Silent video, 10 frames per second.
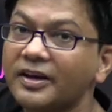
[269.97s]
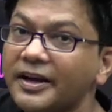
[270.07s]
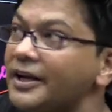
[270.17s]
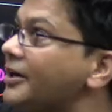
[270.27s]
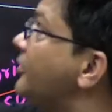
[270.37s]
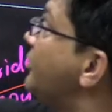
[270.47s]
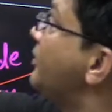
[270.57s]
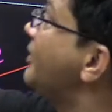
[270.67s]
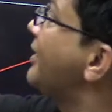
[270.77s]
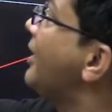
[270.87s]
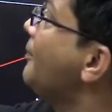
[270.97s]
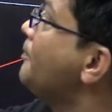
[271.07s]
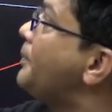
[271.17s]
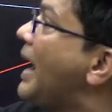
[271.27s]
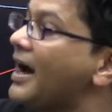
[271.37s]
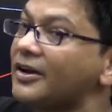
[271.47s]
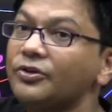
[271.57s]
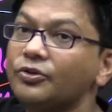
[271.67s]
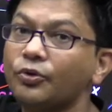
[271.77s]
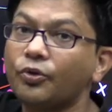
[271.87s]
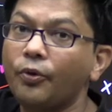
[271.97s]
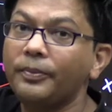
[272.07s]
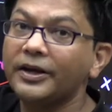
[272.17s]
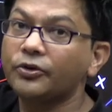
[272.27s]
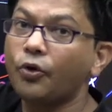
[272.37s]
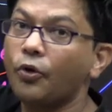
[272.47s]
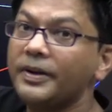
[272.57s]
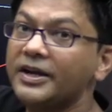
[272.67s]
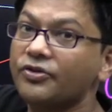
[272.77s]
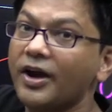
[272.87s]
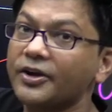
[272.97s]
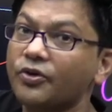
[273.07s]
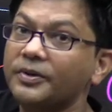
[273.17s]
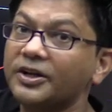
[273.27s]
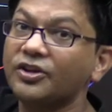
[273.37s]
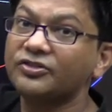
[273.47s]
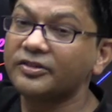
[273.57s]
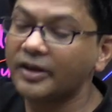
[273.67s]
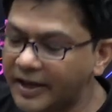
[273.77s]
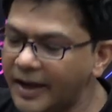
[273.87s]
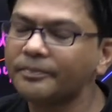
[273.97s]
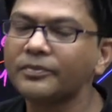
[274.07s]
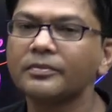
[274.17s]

again, it will come back into chromate. Chromate, dichromate, this is the game.